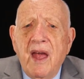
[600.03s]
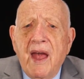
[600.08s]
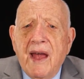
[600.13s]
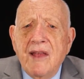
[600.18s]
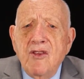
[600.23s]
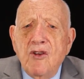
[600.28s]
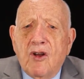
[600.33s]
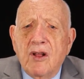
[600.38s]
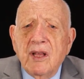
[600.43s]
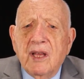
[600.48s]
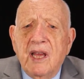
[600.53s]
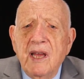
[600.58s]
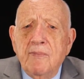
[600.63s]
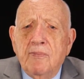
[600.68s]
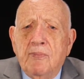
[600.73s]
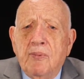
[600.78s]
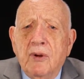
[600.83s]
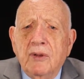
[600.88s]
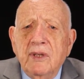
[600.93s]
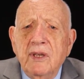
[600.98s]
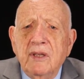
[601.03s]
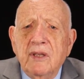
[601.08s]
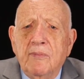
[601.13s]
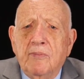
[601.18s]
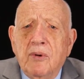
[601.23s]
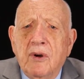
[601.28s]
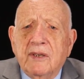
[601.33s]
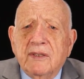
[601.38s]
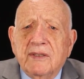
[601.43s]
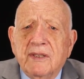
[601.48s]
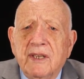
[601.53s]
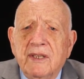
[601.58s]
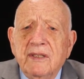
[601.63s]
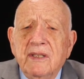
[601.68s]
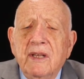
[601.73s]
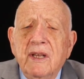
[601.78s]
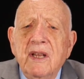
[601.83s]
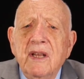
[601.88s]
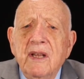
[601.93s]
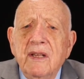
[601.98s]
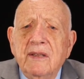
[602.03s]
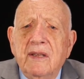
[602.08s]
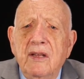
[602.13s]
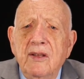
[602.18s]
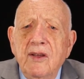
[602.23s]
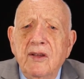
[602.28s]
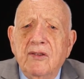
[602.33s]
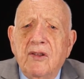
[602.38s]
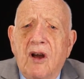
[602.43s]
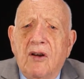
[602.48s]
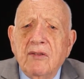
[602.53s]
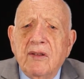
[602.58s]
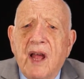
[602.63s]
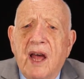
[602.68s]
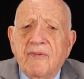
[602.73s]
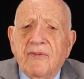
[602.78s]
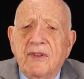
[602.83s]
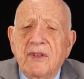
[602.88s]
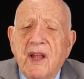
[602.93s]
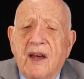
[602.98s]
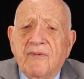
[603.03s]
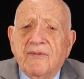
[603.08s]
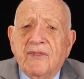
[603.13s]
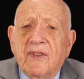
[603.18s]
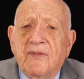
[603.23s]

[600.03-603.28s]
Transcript: And you're going to keep putting the books in till you don't have enough